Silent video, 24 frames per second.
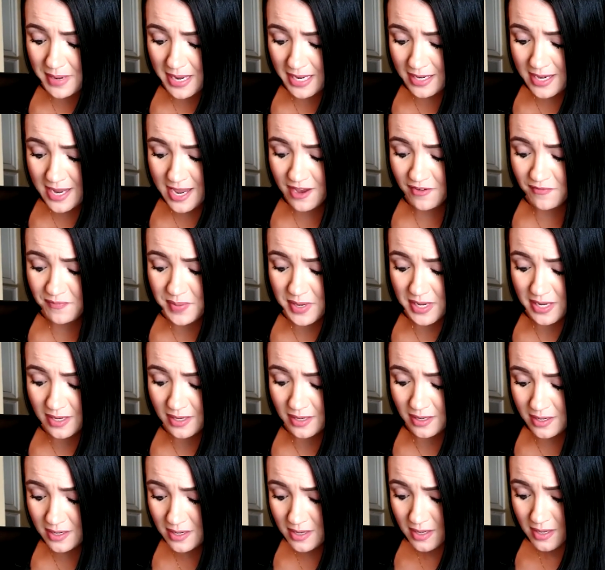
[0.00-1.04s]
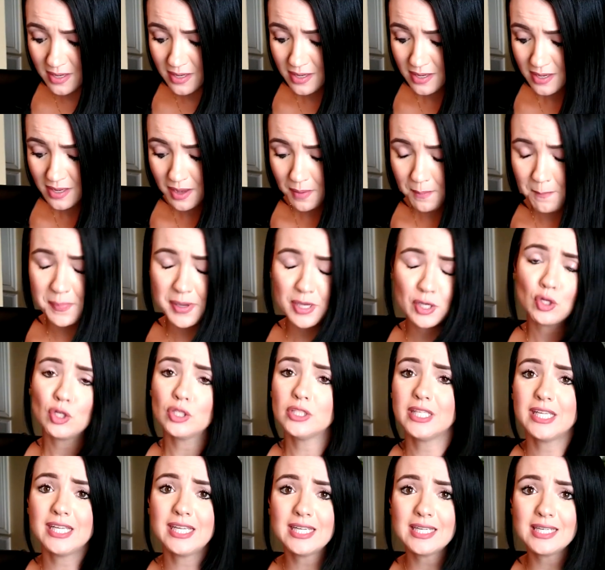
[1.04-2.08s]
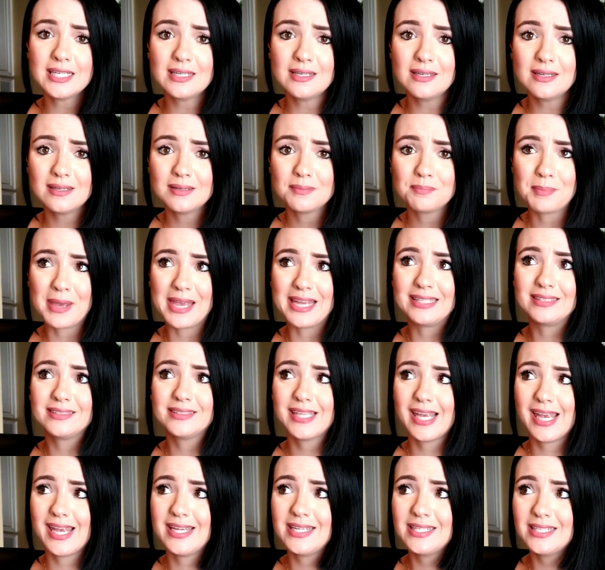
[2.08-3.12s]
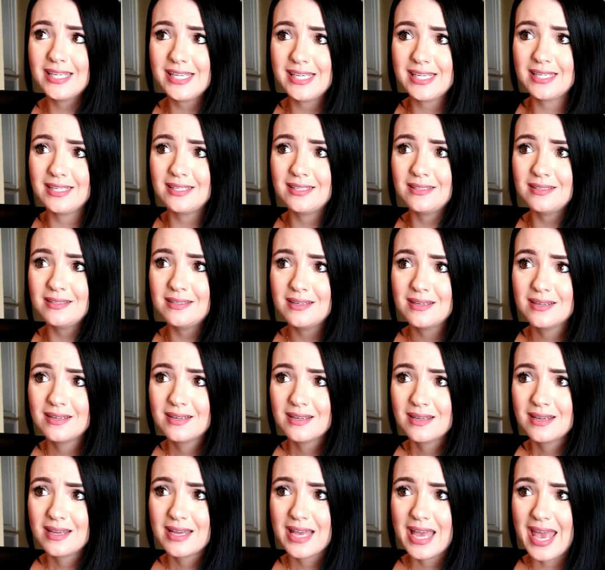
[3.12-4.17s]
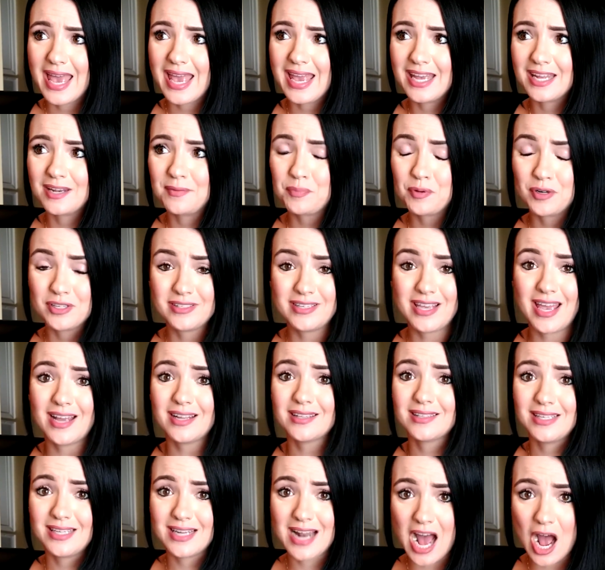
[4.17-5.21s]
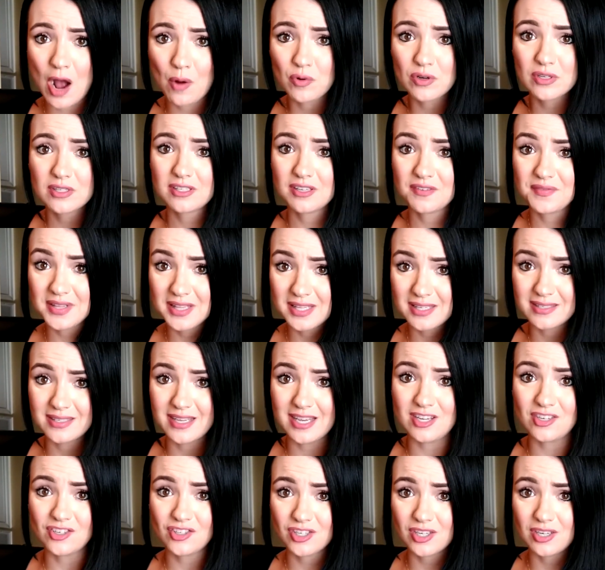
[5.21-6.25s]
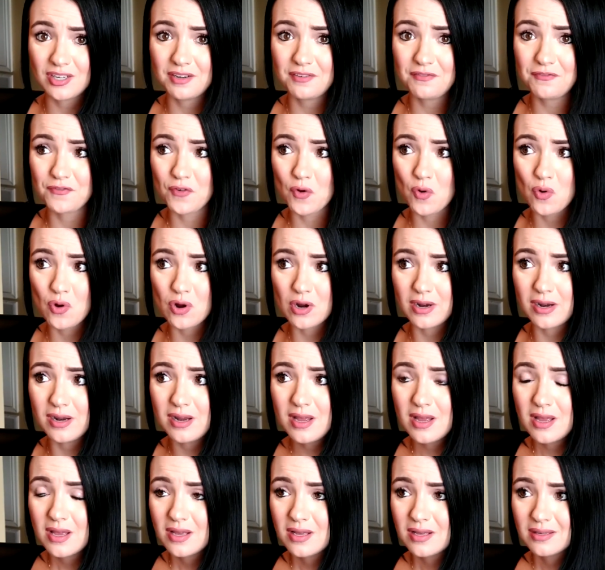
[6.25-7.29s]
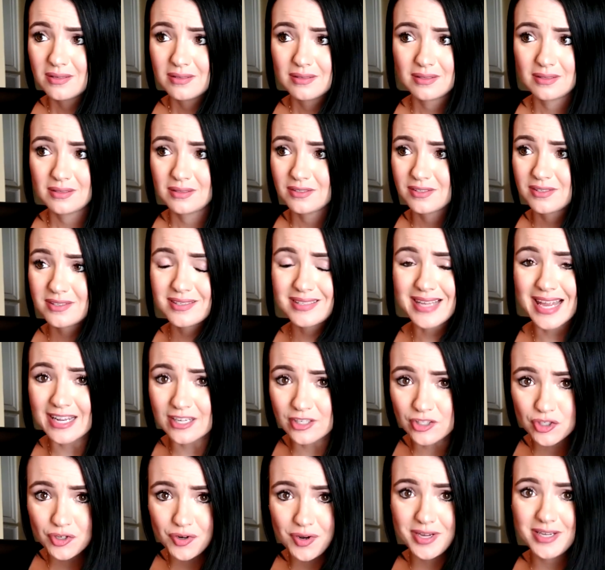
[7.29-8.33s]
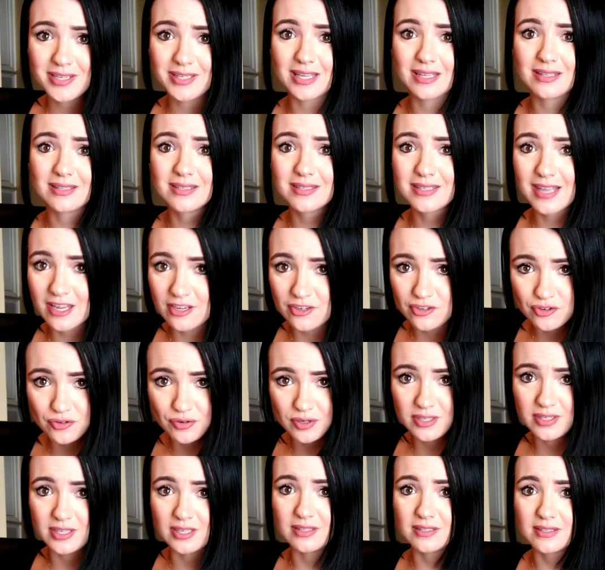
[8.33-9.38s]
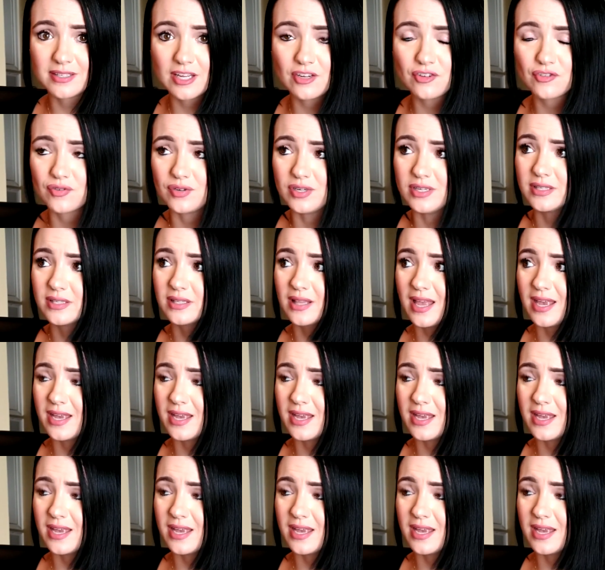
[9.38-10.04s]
Men have been building, maintaining, and protecting our civilization for centuries and centuries and centuries.